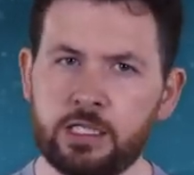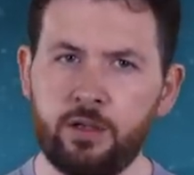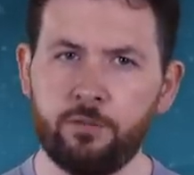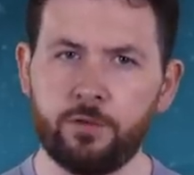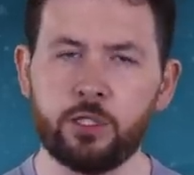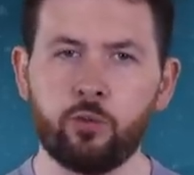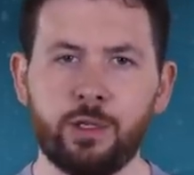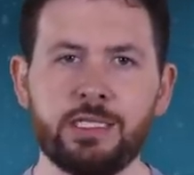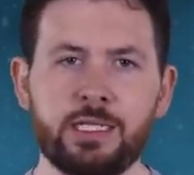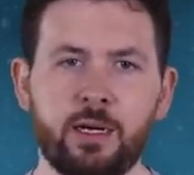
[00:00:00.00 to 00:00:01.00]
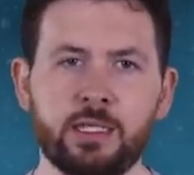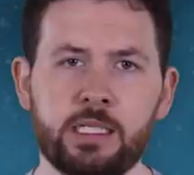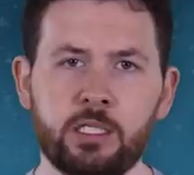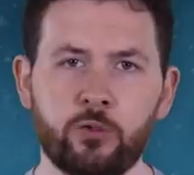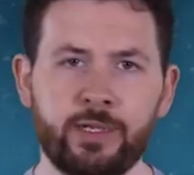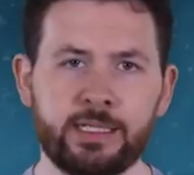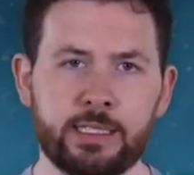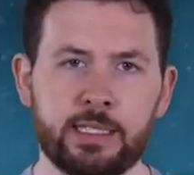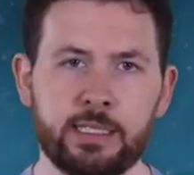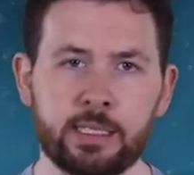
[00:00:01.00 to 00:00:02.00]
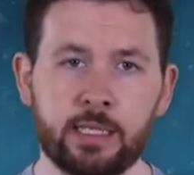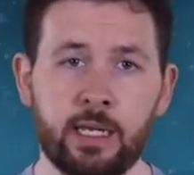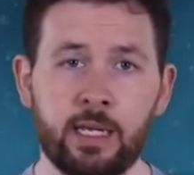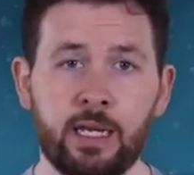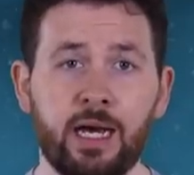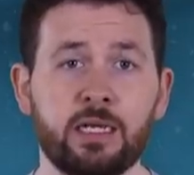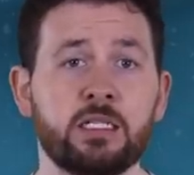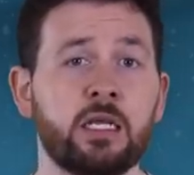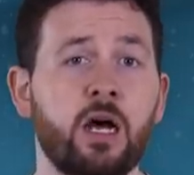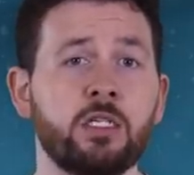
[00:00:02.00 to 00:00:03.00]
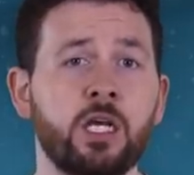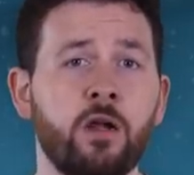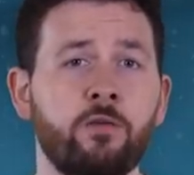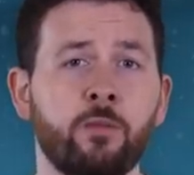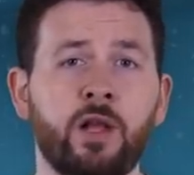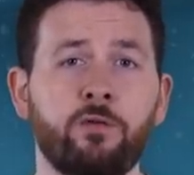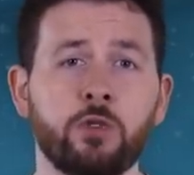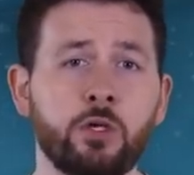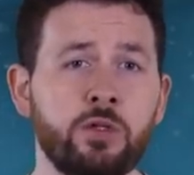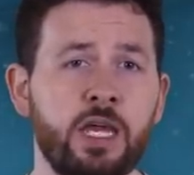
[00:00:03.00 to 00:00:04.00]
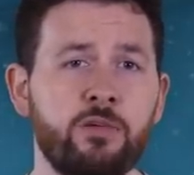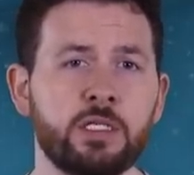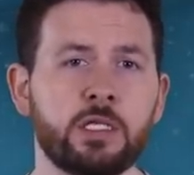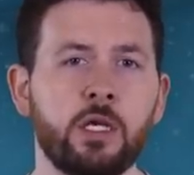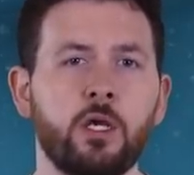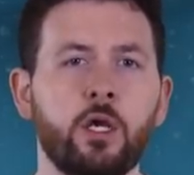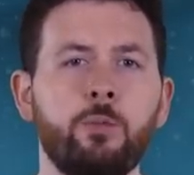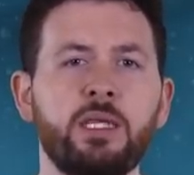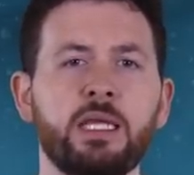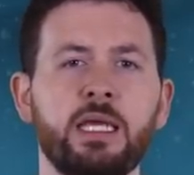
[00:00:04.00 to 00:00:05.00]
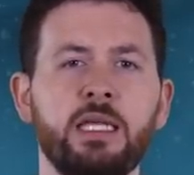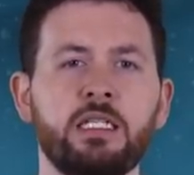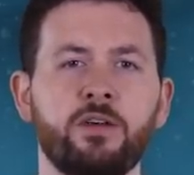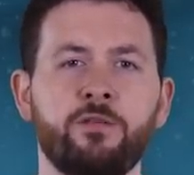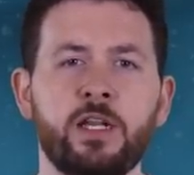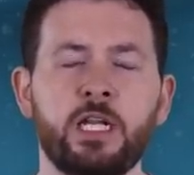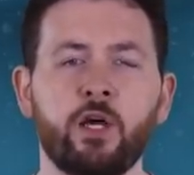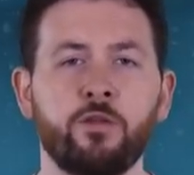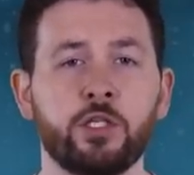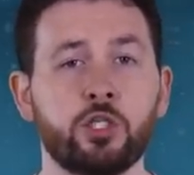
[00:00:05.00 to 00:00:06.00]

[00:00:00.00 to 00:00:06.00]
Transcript: team for the 2019-20 season, and a star turn from Alphonso Davies could be the key to fending off a